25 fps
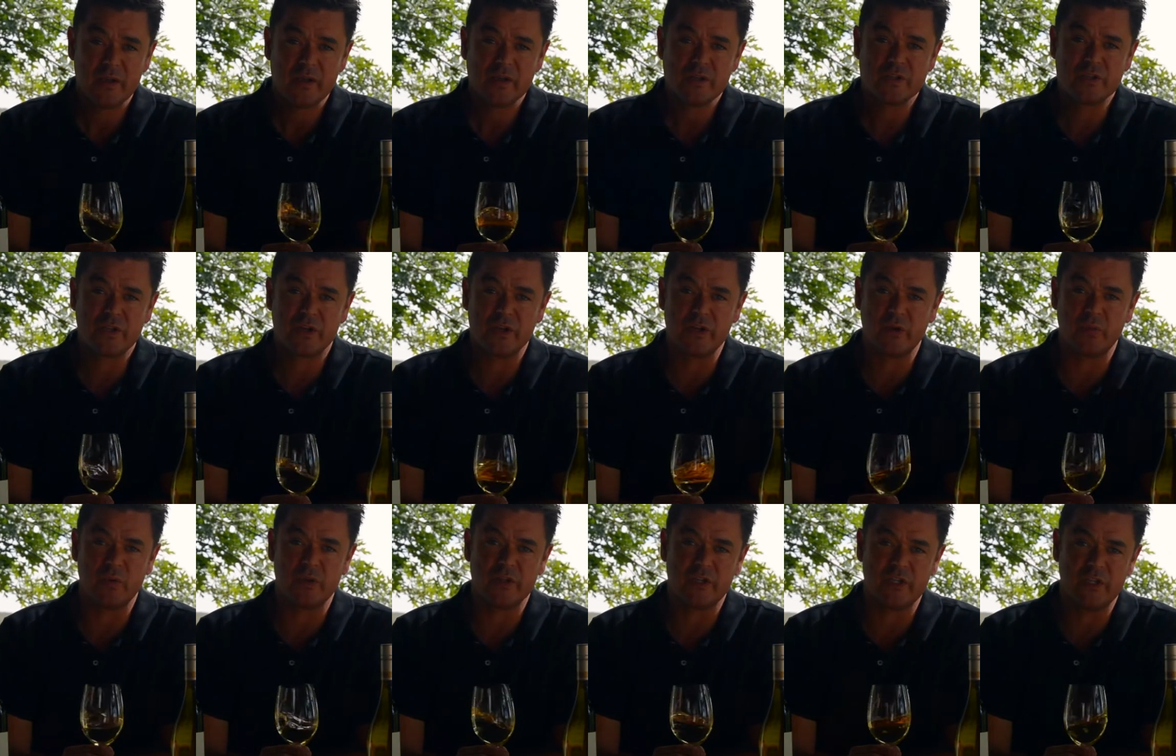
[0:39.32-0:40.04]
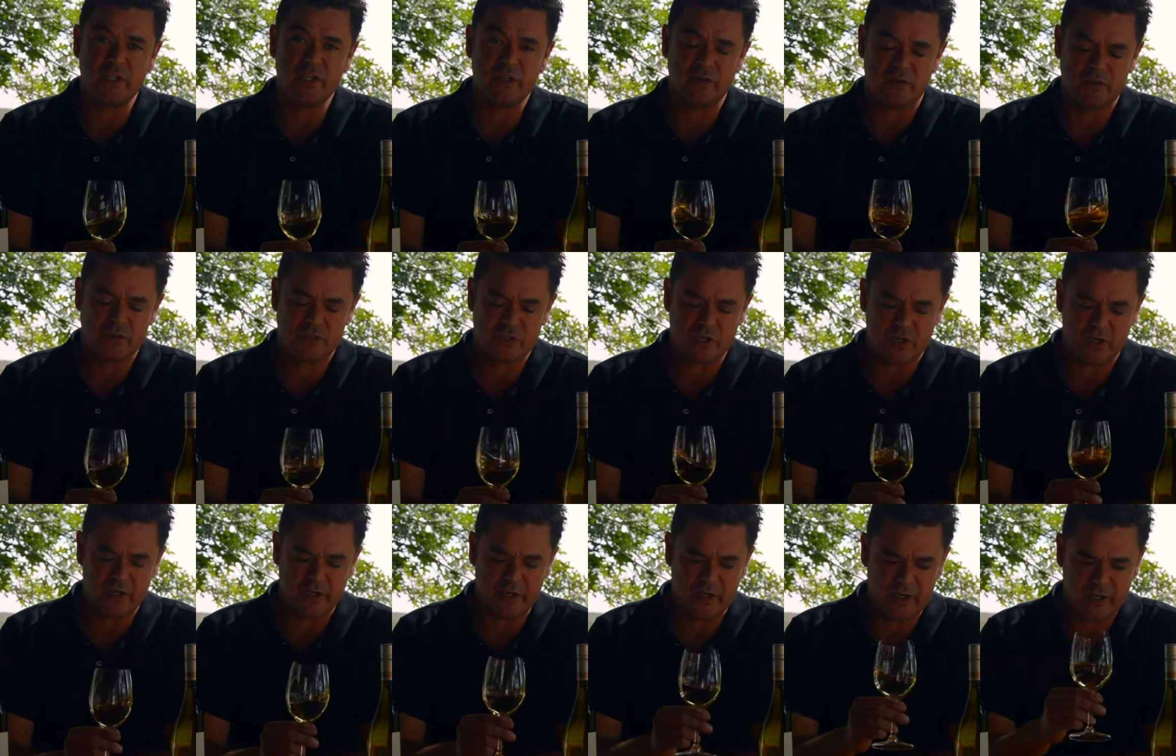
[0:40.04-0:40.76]
Starting with the
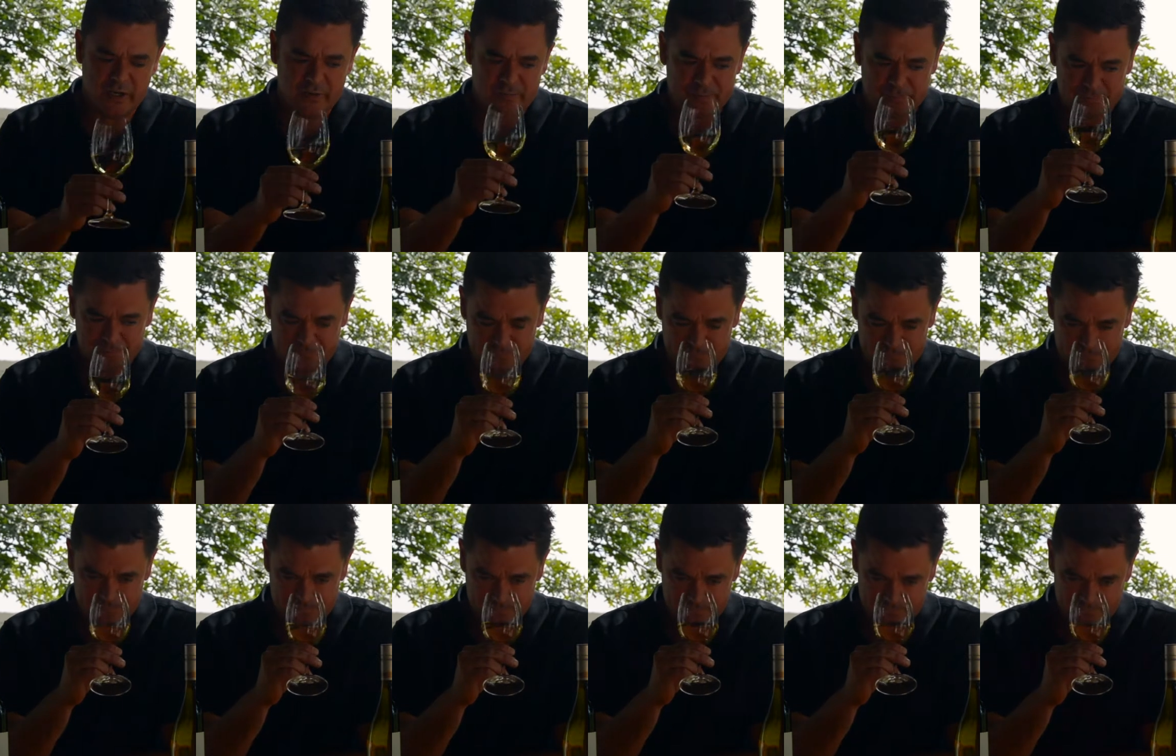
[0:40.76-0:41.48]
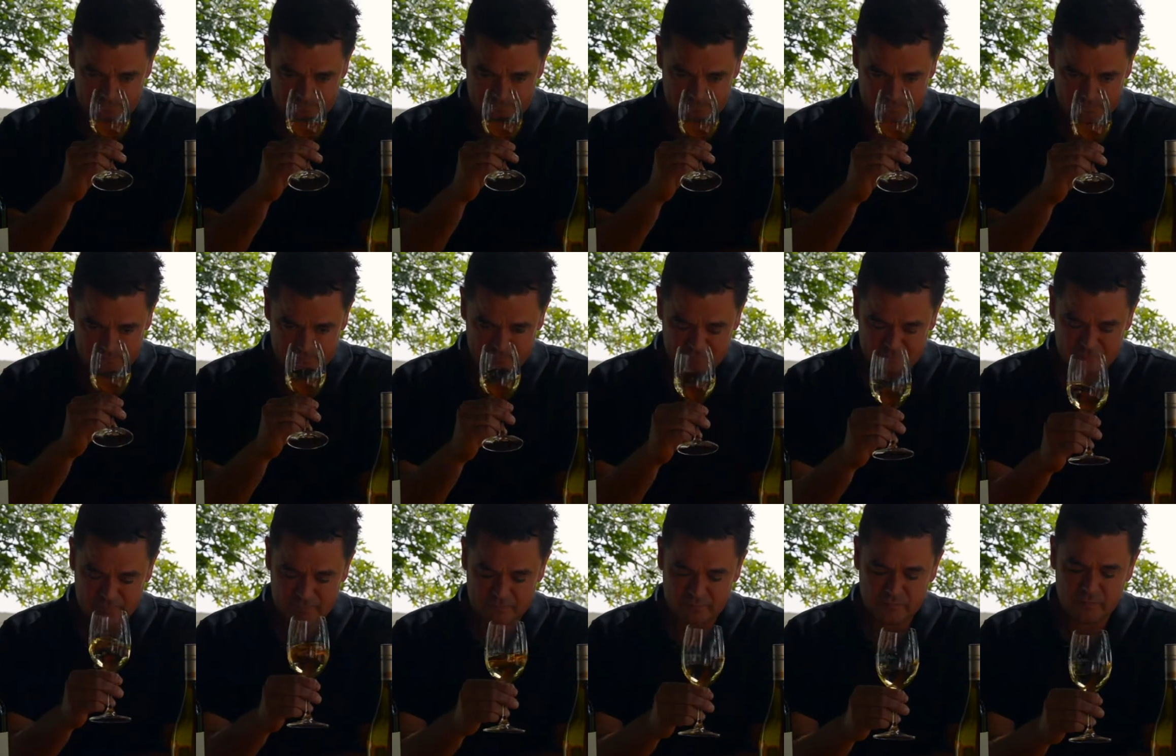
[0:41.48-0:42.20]
Chardonnay,
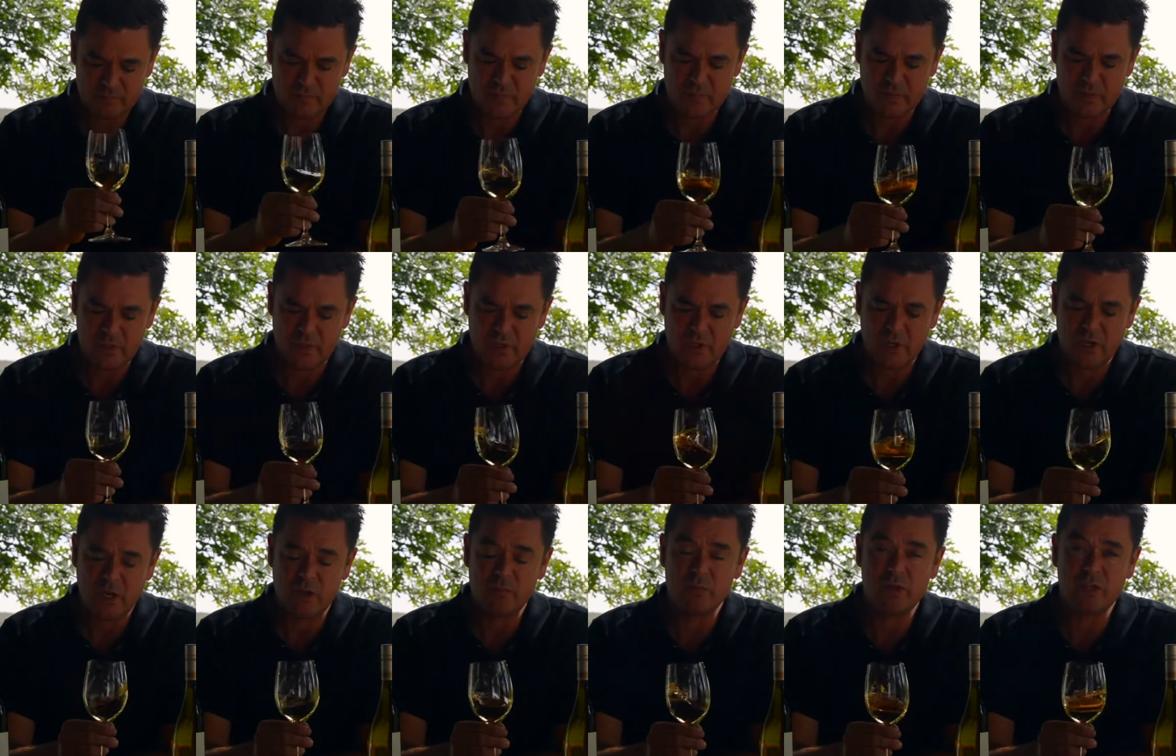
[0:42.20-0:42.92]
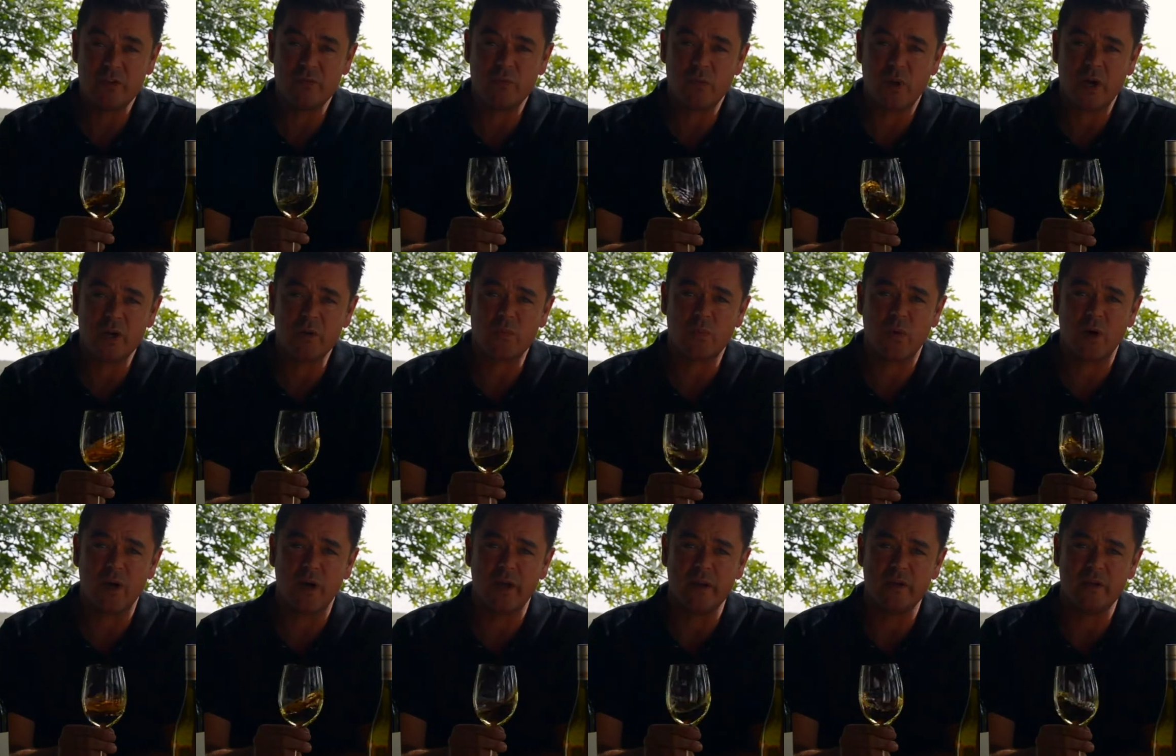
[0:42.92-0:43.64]
I believe white
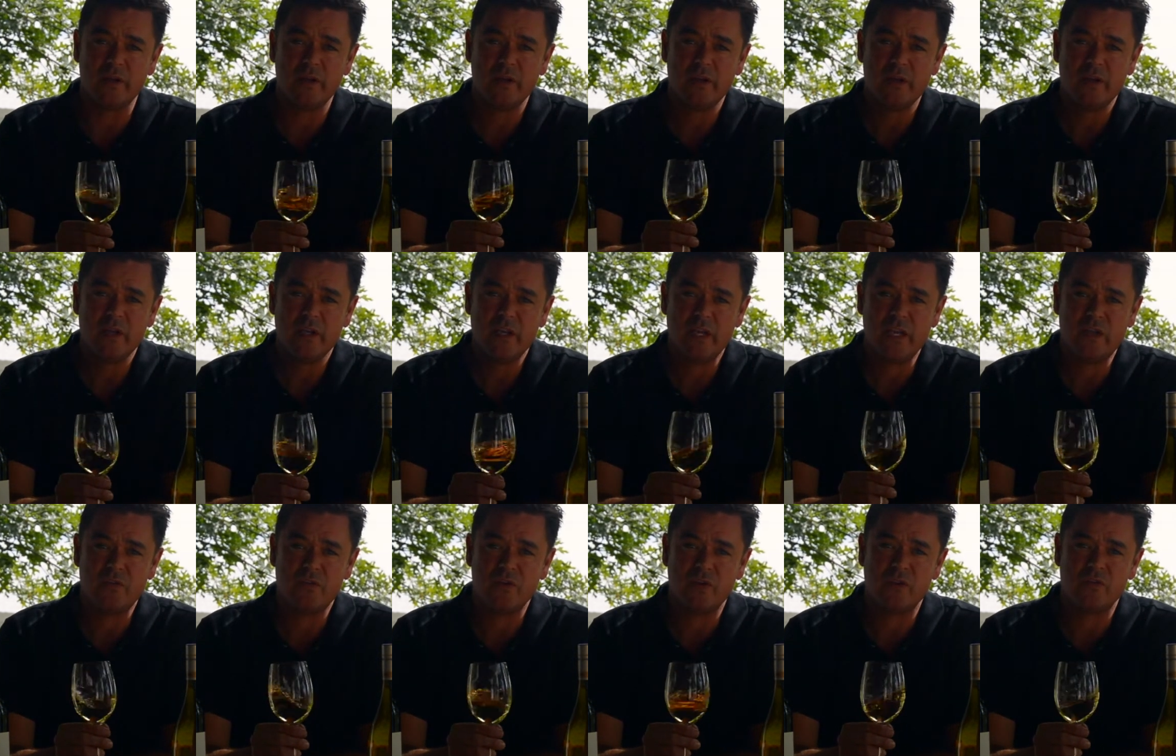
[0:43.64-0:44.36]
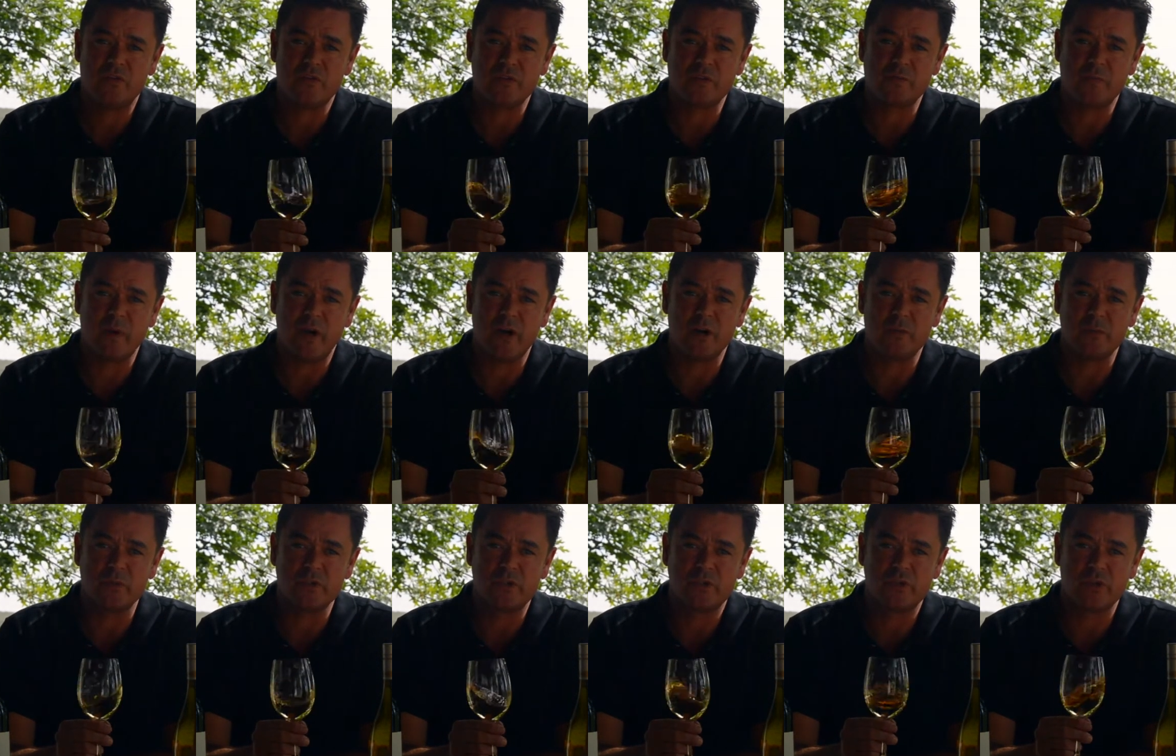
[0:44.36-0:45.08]
wine, even if it's
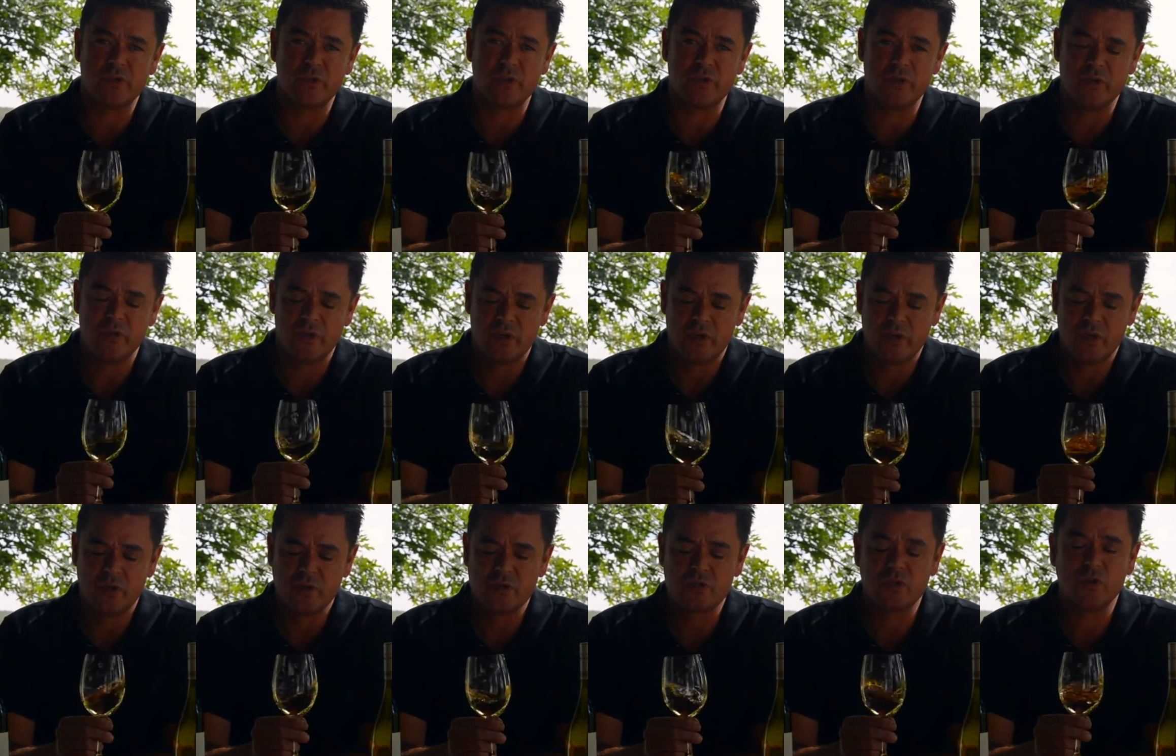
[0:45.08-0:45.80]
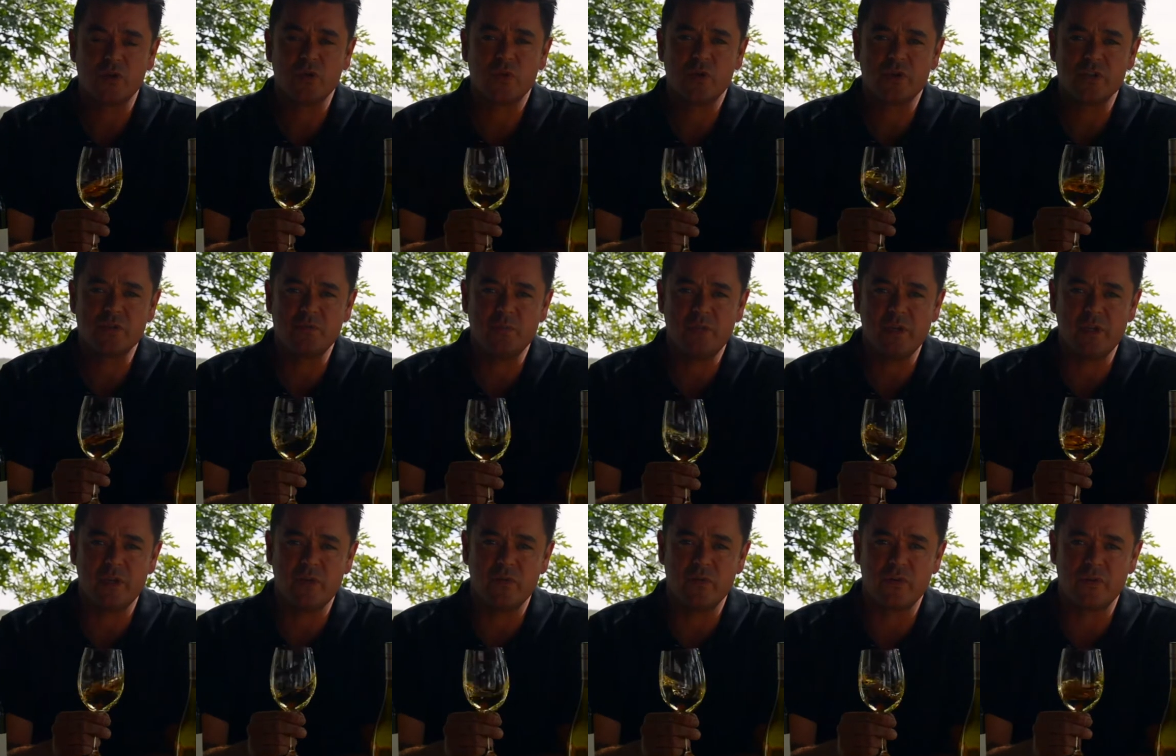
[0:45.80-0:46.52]
barrel matured, should always
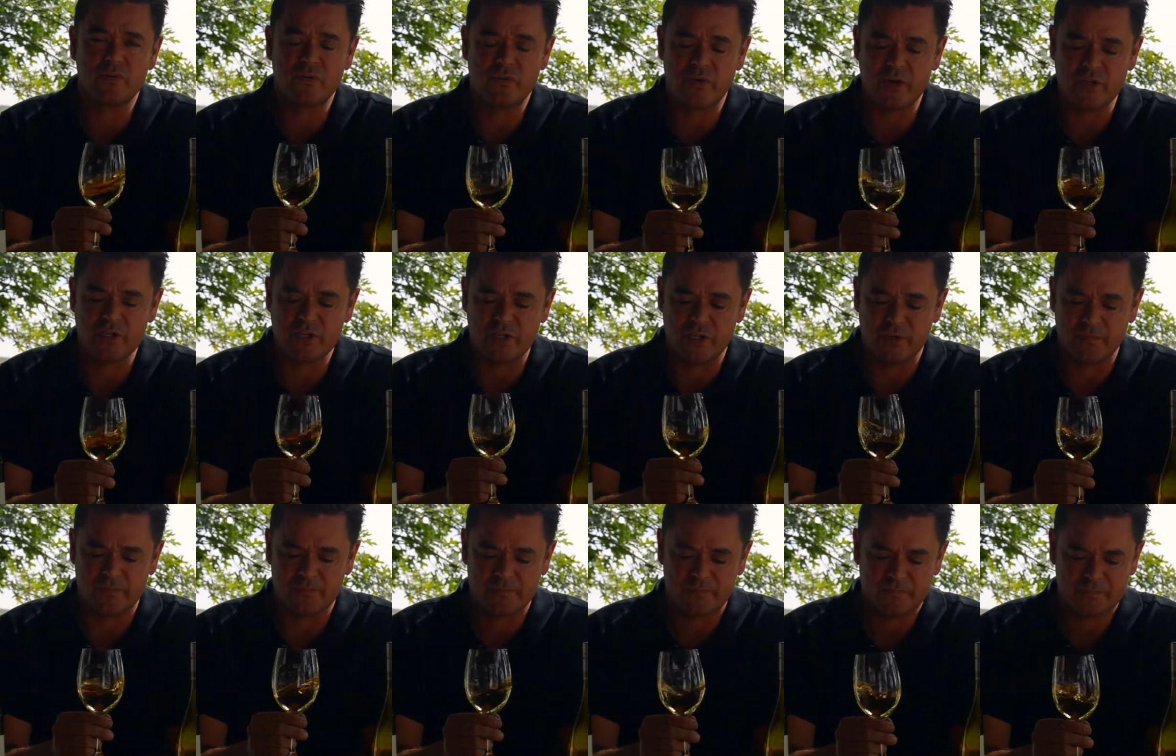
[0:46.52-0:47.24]
be refreshing.